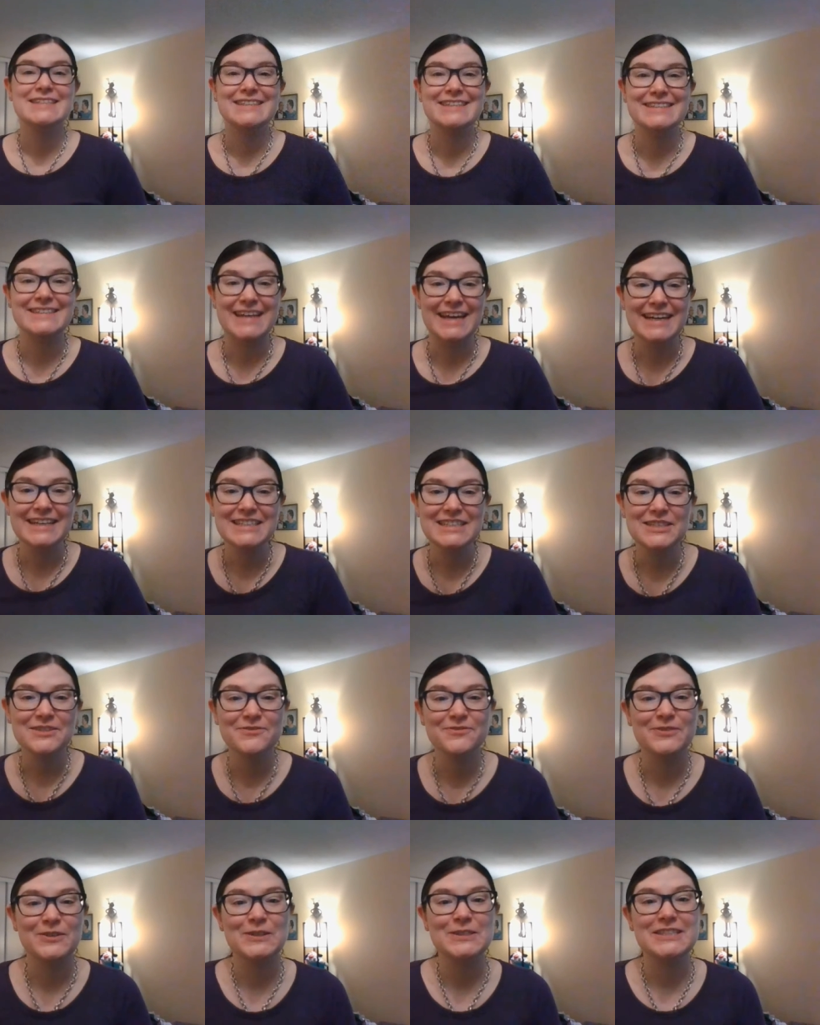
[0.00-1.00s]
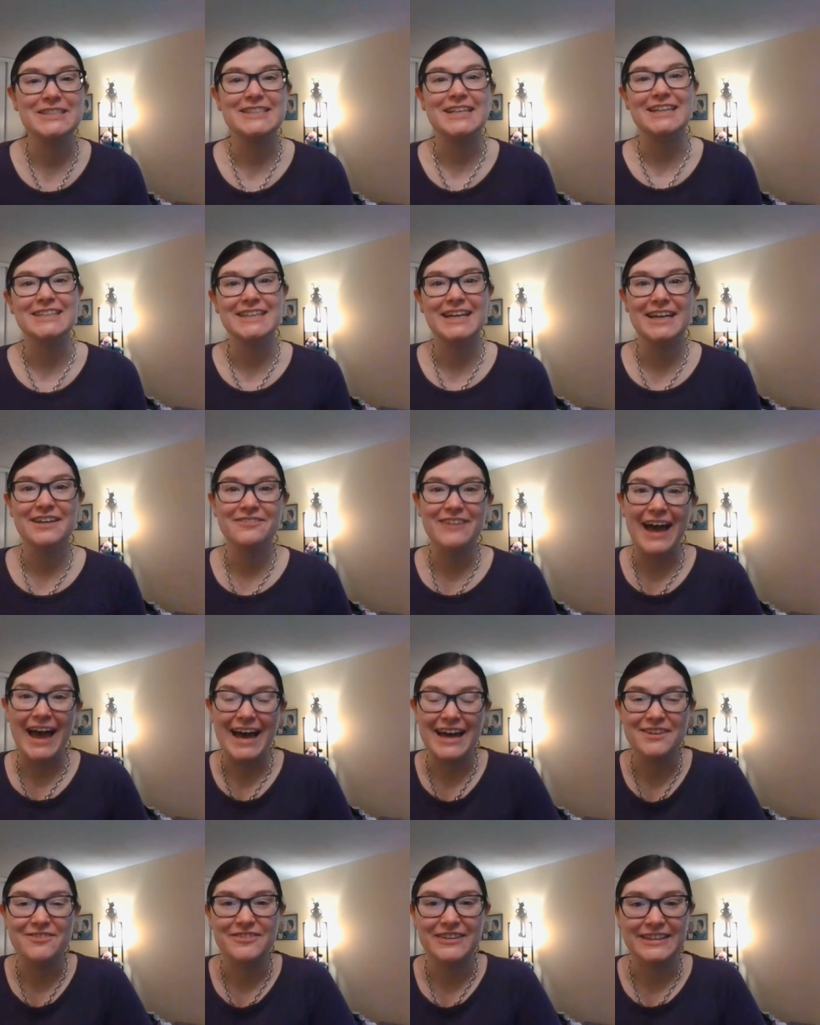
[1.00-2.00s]
Today is the first Sunday of
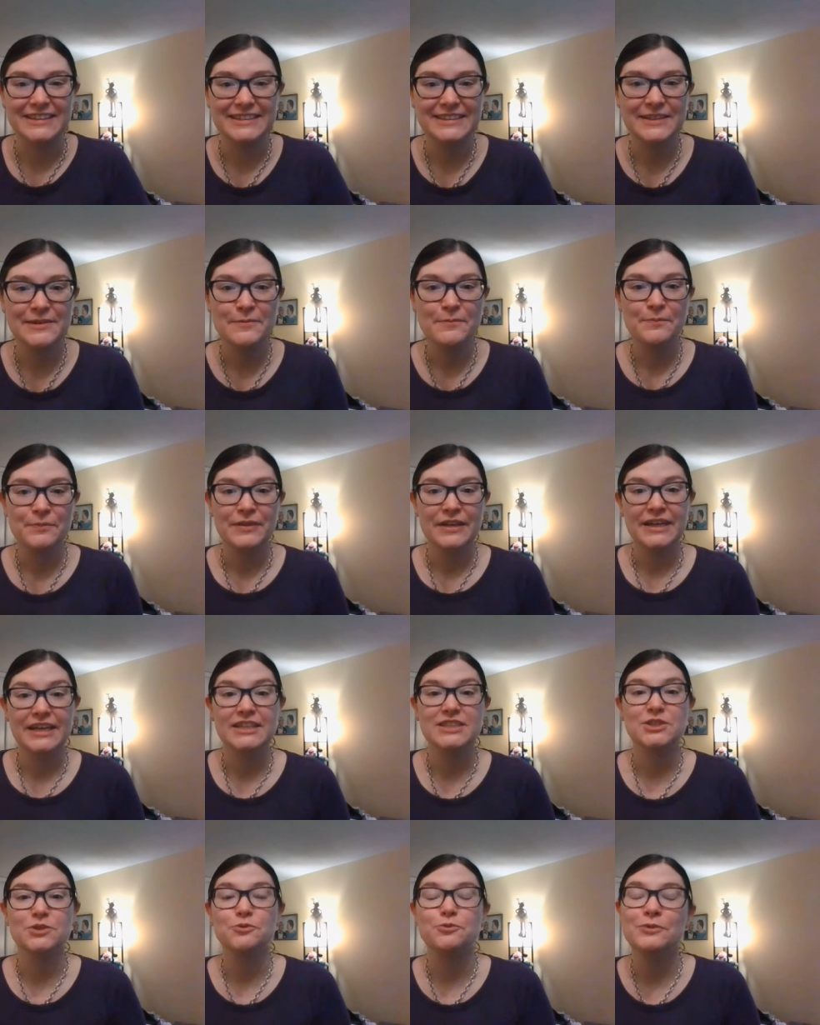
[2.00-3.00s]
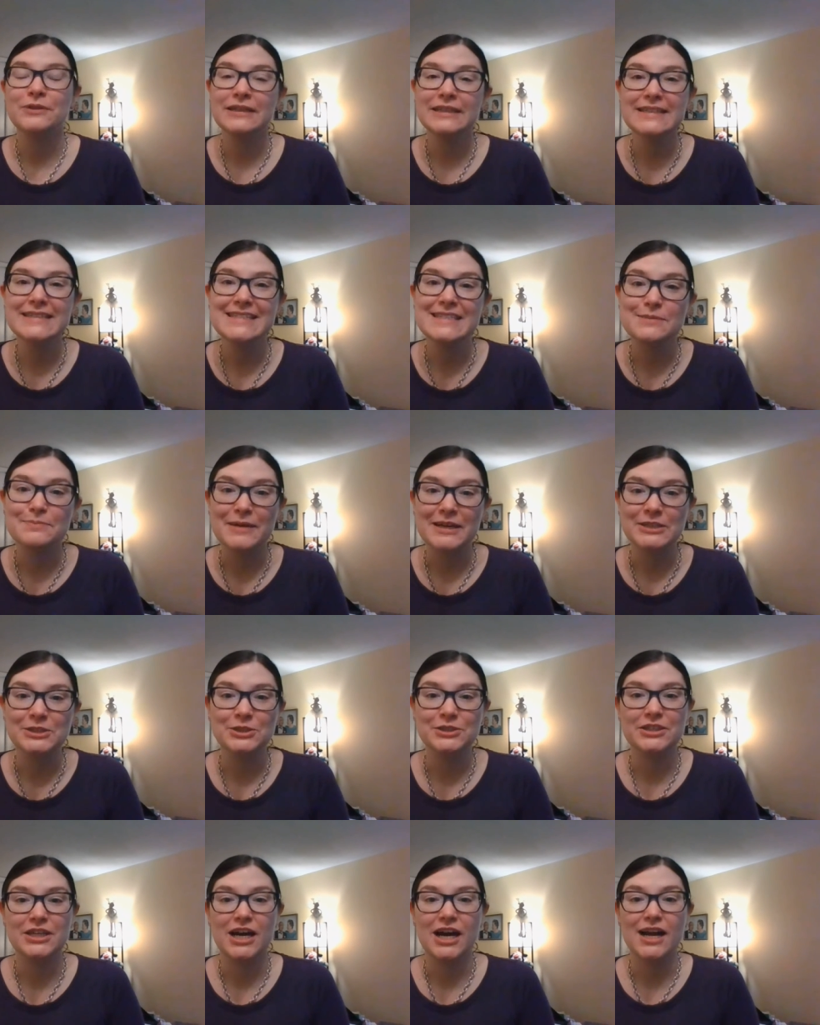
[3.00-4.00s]
Advent. It's a really
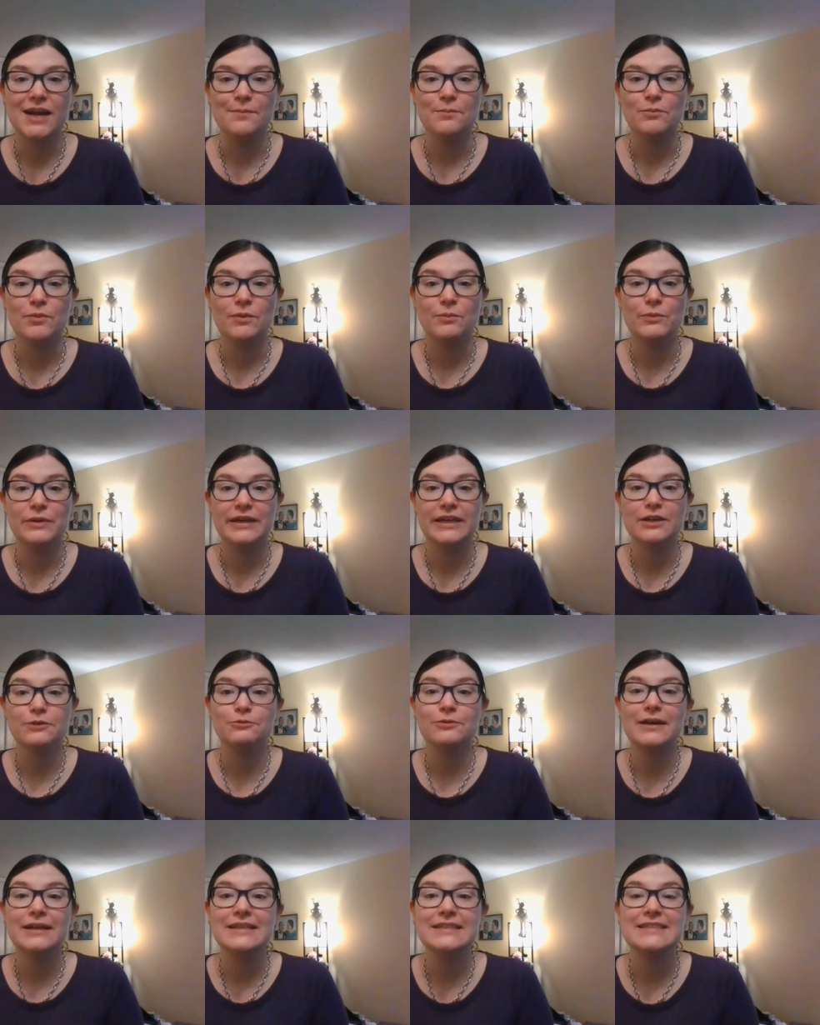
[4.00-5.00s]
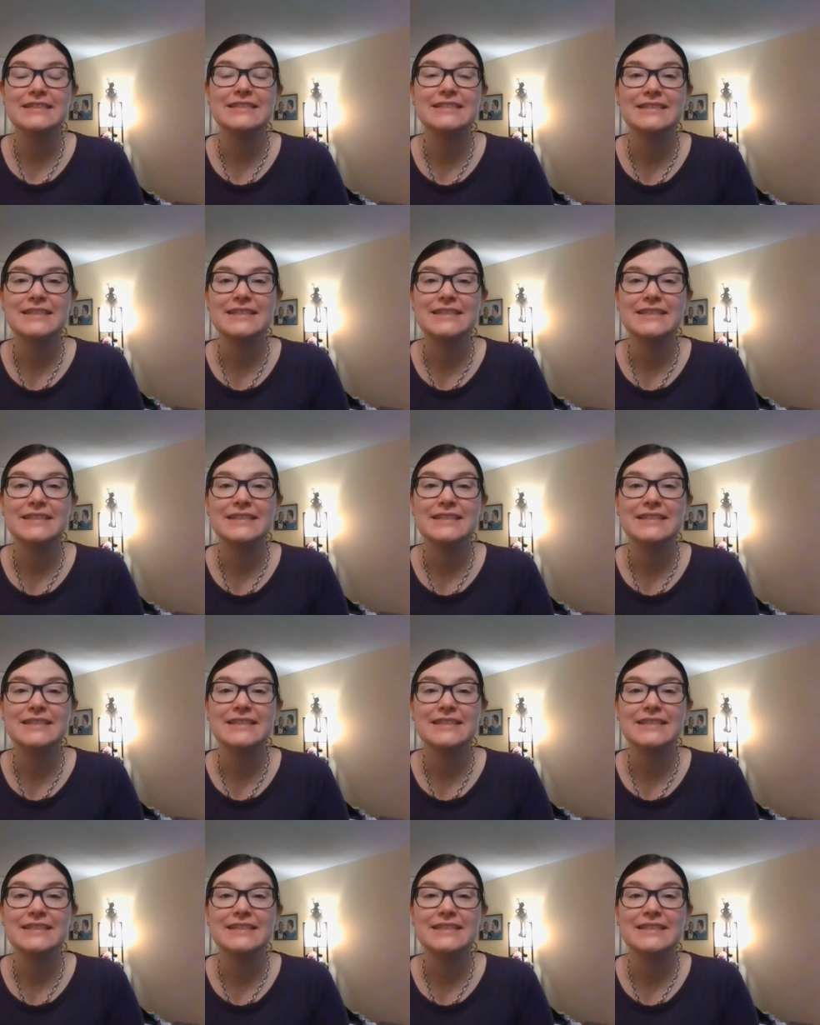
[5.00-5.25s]
special time when we get ready to